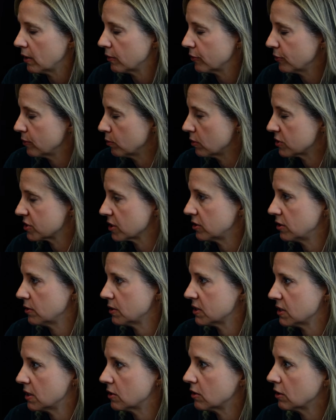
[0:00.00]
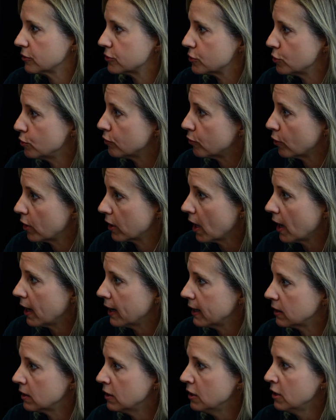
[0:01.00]
through War Child USA called
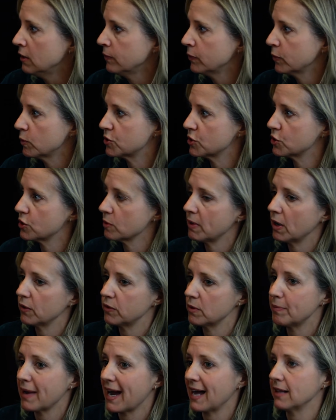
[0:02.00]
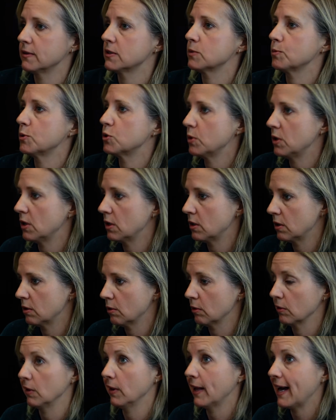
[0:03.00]
249, which is about the balance between,
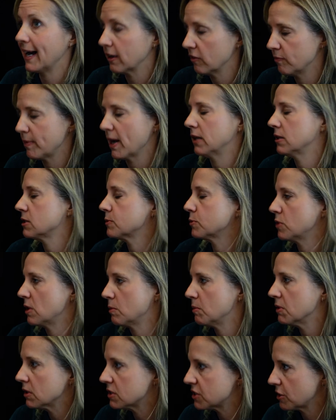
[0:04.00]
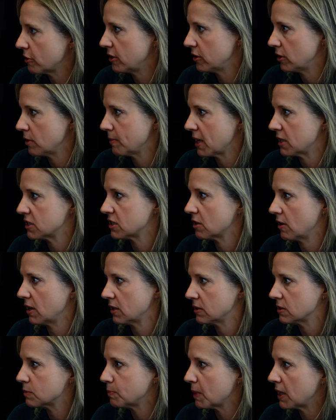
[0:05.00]
or the lack of balance between military and
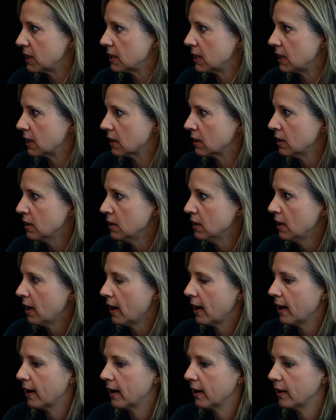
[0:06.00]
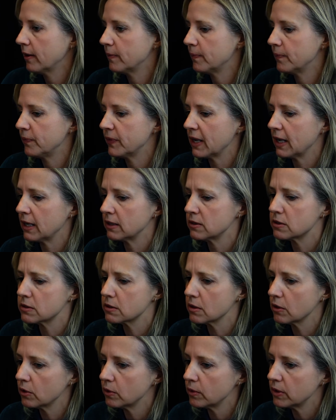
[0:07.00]
humanitarian spending. And
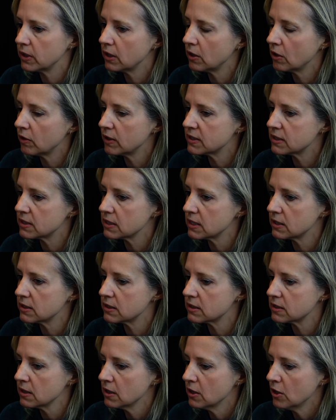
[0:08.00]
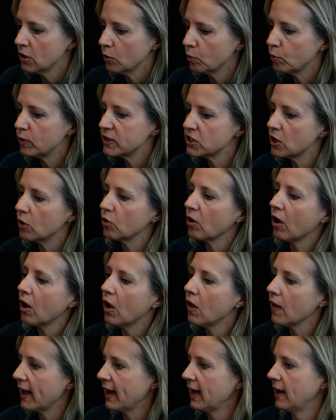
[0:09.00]
so, it's we don't
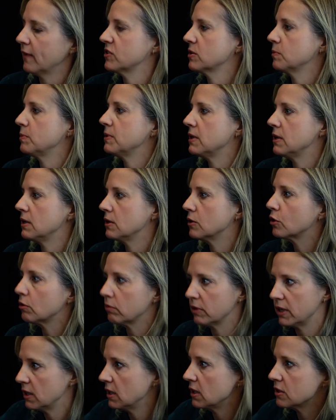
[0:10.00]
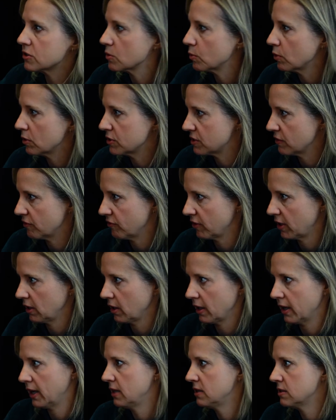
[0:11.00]
all have to be careening towards the front
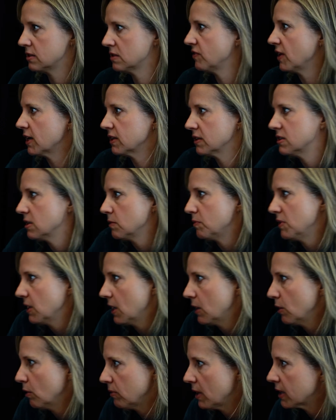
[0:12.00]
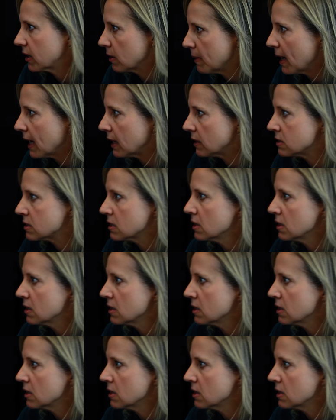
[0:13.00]
lines. In fact, that's something I don't recommend.